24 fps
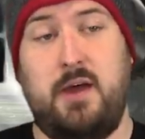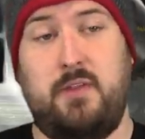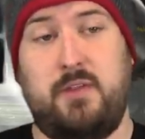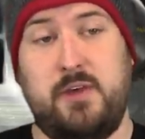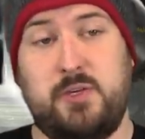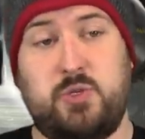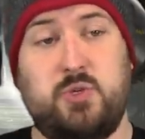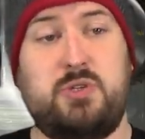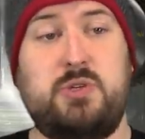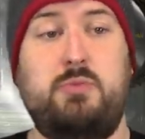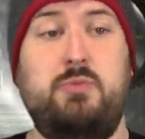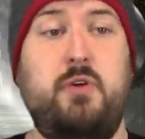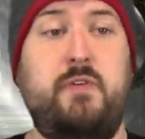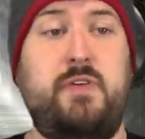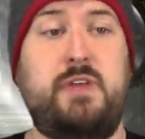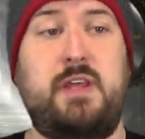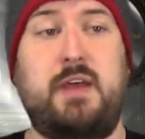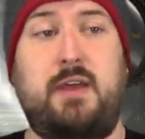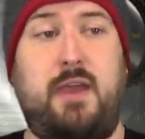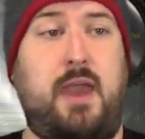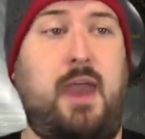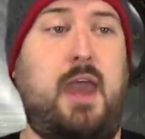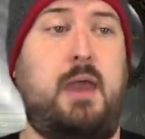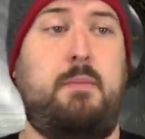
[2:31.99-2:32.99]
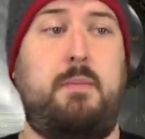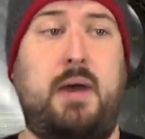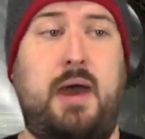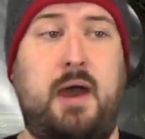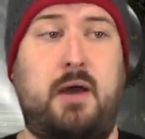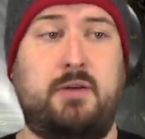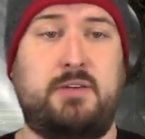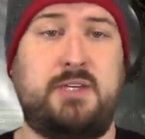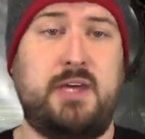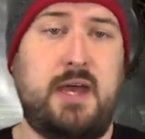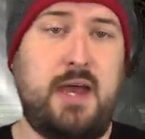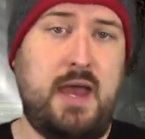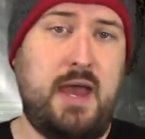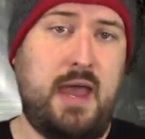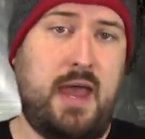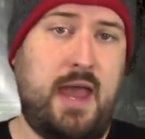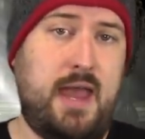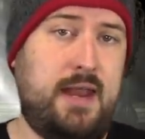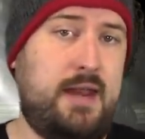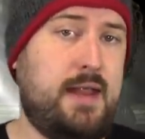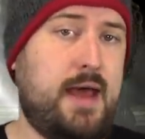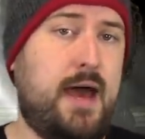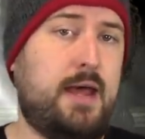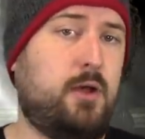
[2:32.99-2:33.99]
This was a movie that came out
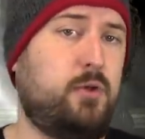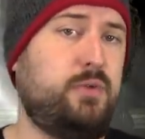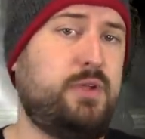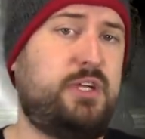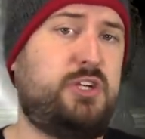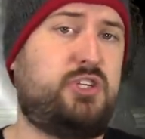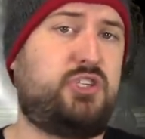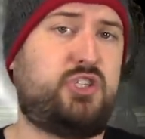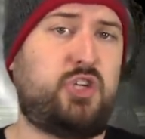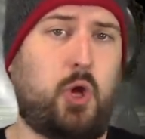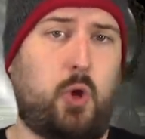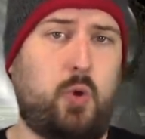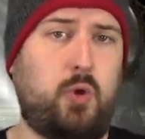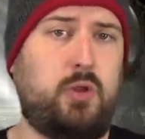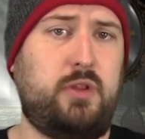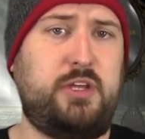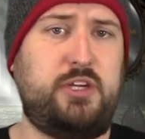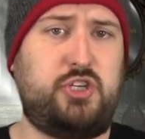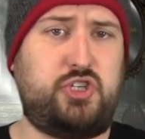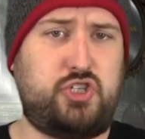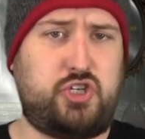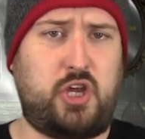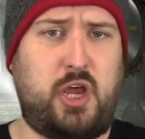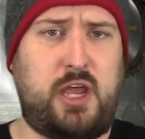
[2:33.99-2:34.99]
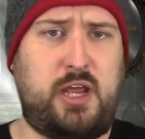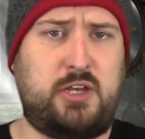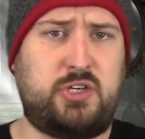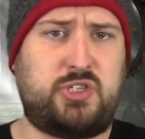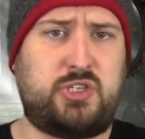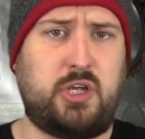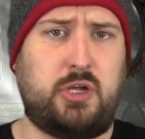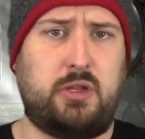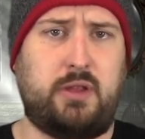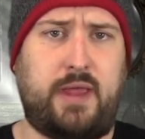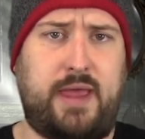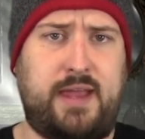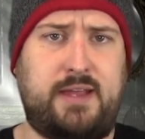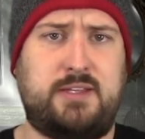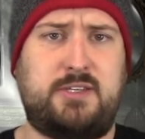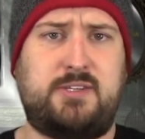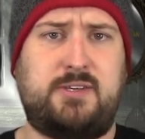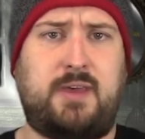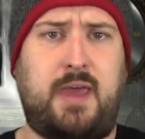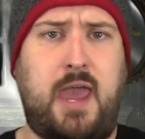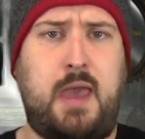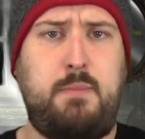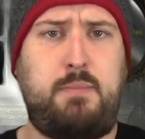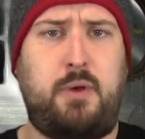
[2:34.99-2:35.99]
and not only totally changed the
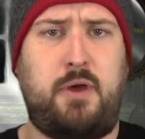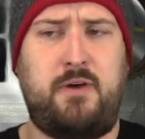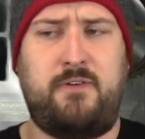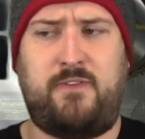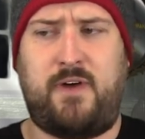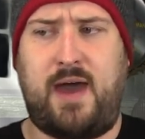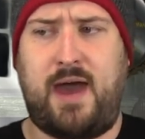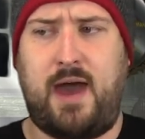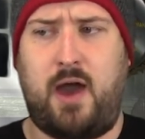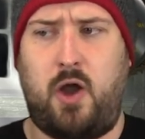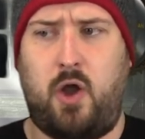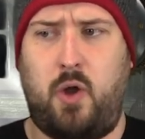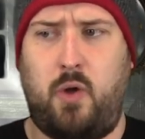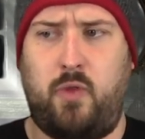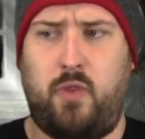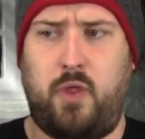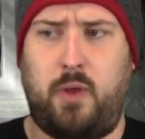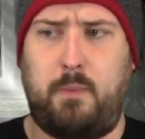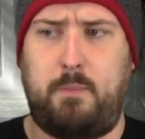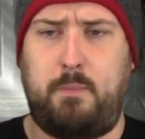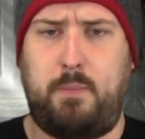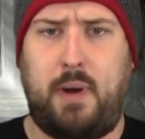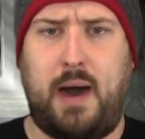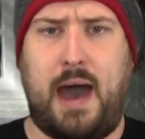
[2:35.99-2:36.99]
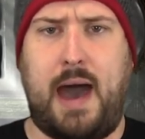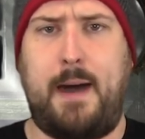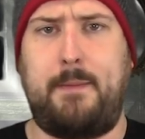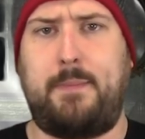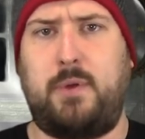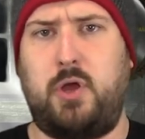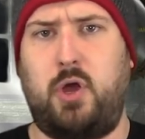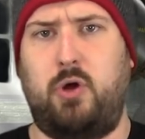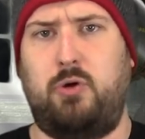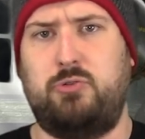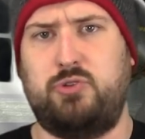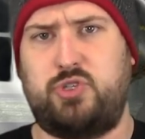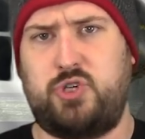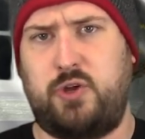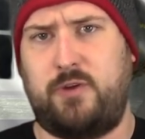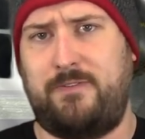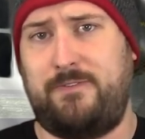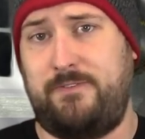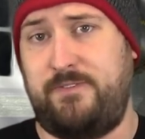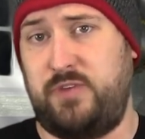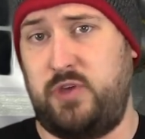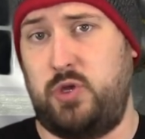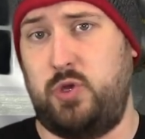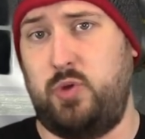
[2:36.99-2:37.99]
landscape of how the pop culture
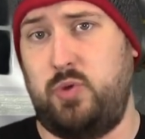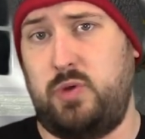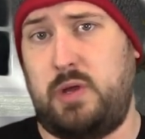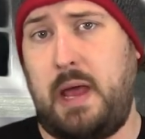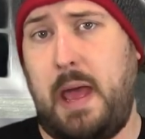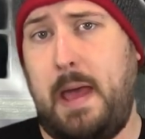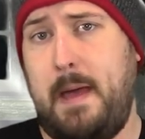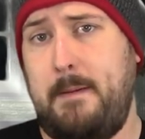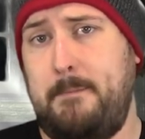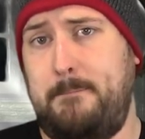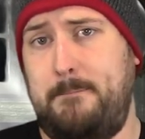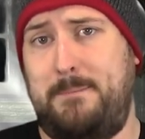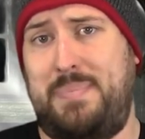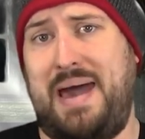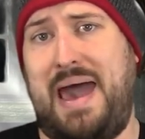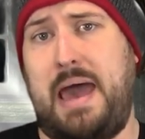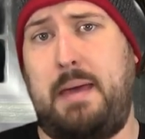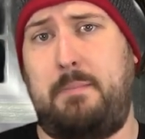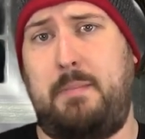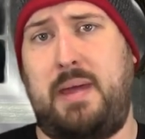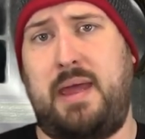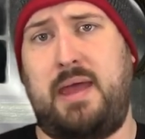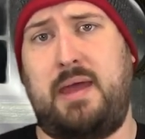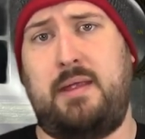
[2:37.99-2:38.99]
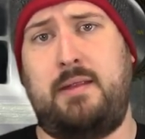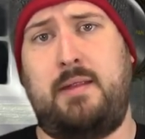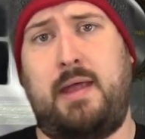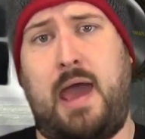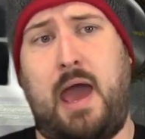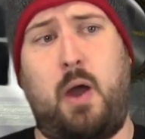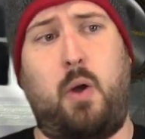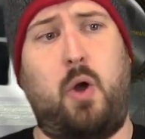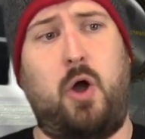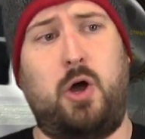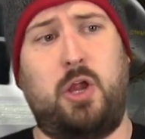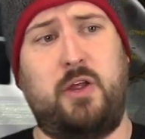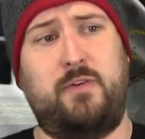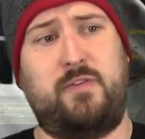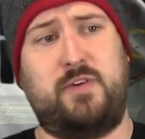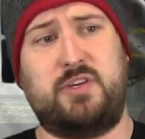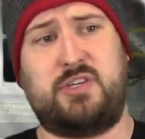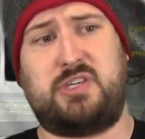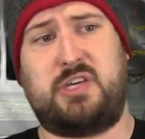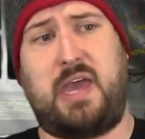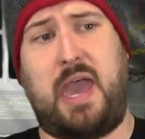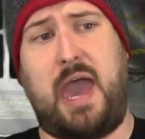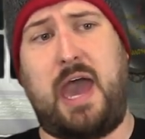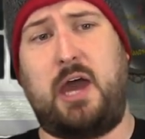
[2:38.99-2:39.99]
viewed Batman, how all of
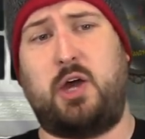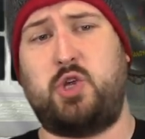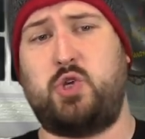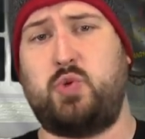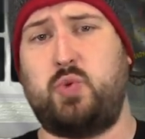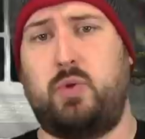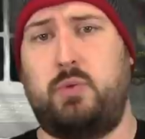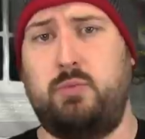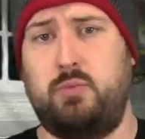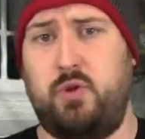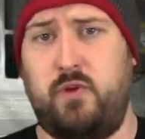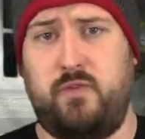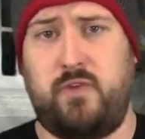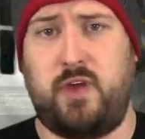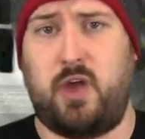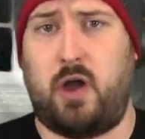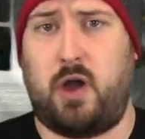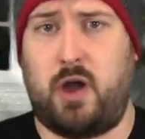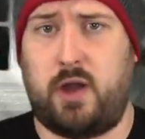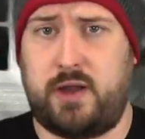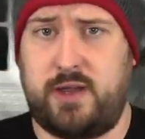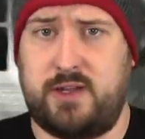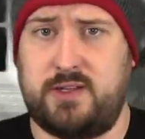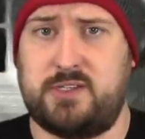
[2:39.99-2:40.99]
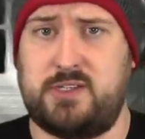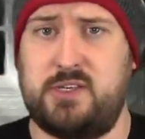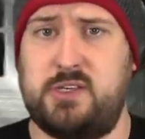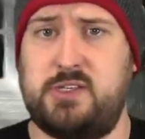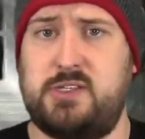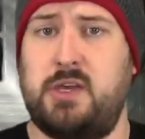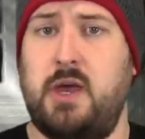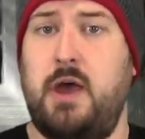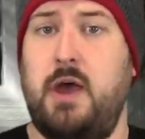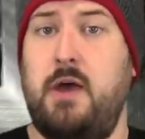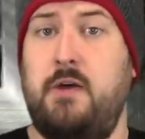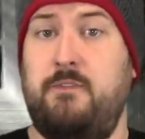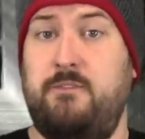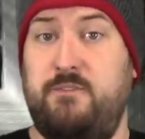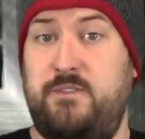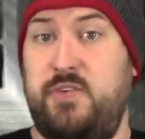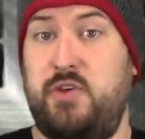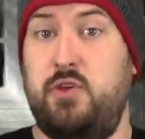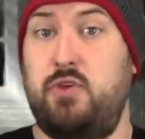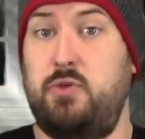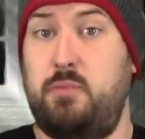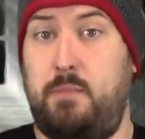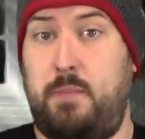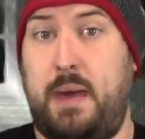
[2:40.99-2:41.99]
us casual movie audiences
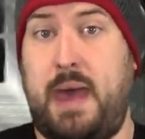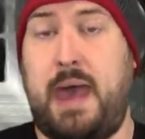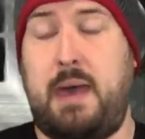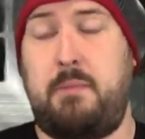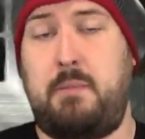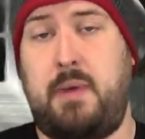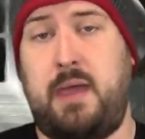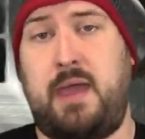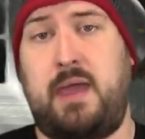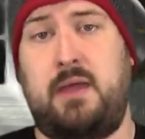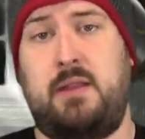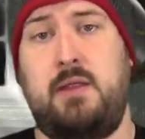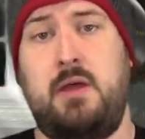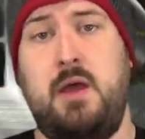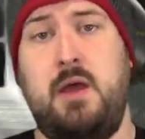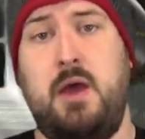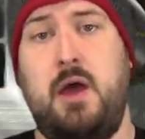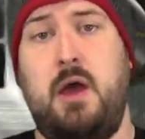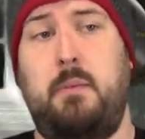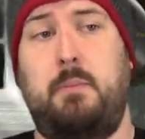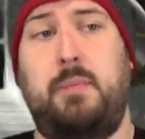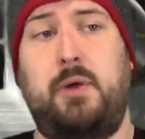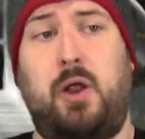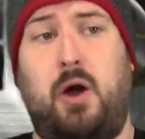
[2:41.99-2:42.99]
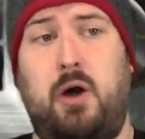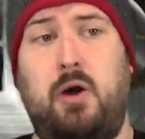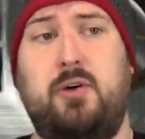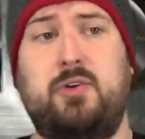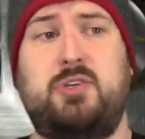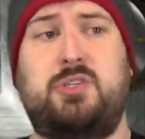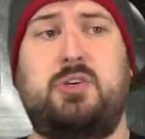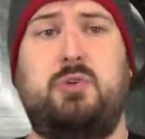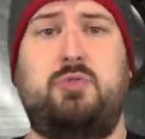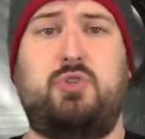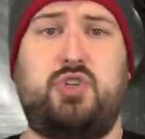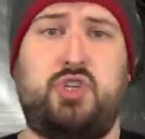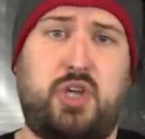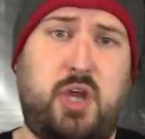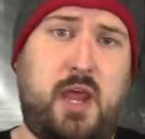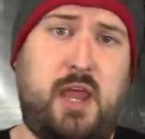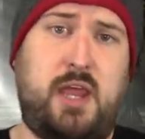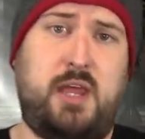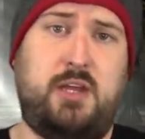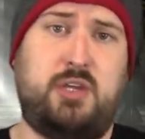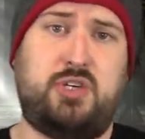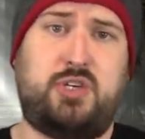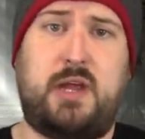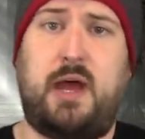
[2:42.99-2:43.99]
viewed Batman, but also
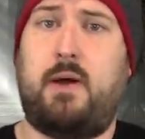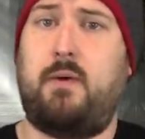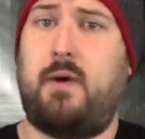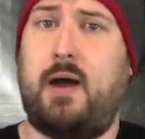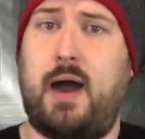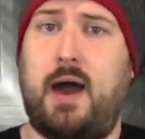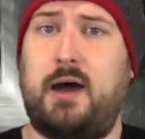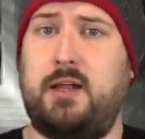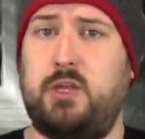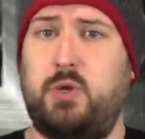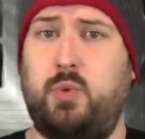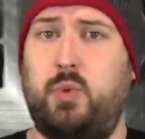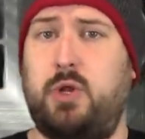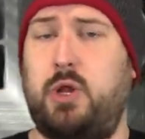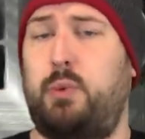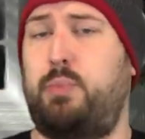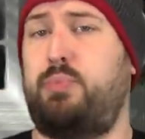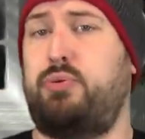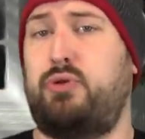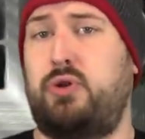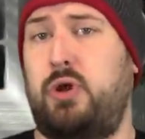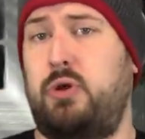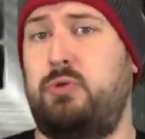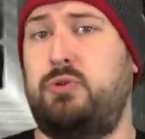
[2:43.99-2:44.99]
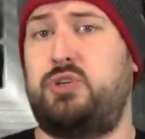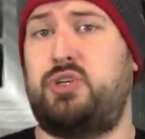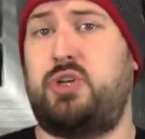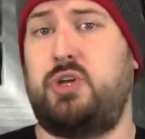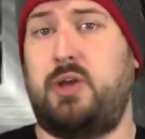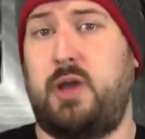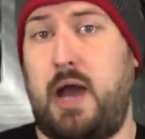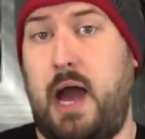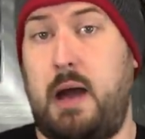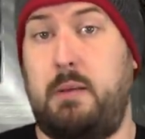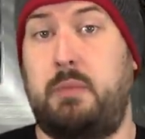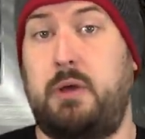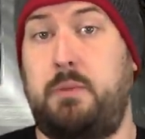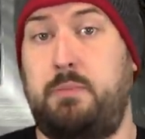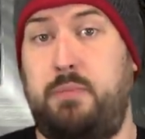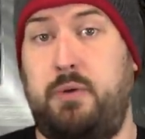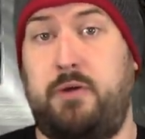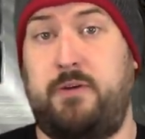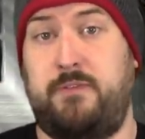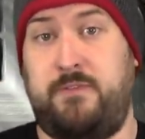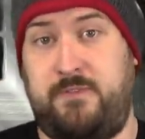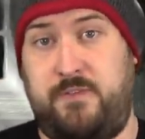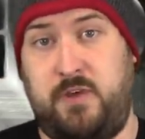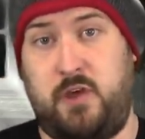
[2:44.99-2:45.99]
changed how Hollywood approached comic
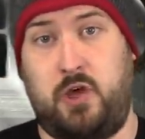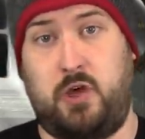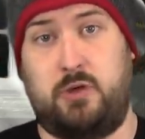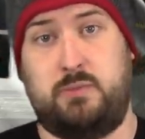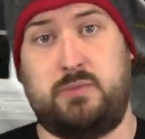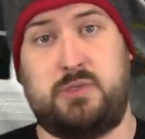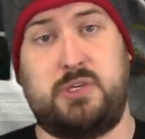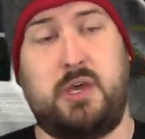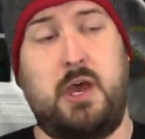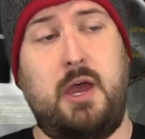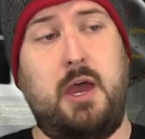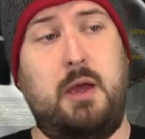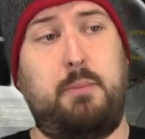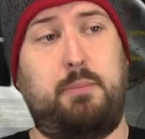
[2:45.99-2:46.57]
book films.